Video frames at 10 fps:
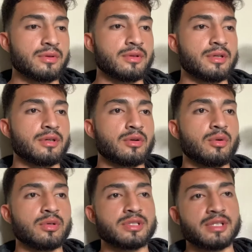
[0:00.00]

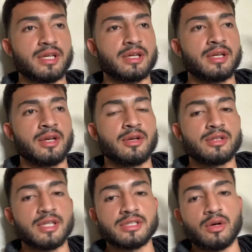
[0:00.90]
that
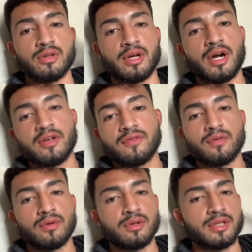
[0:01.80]
that's all the hype
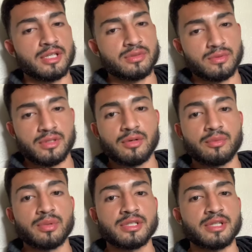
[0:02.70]
for it. That's what they'll
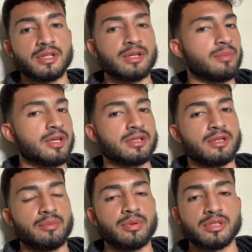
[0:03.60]
be selling and making
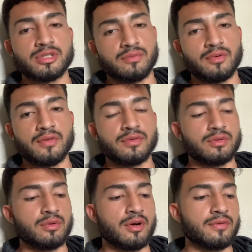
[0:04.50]
a bunch of
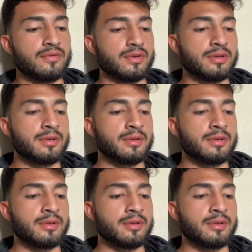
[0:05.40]
revenue off of it.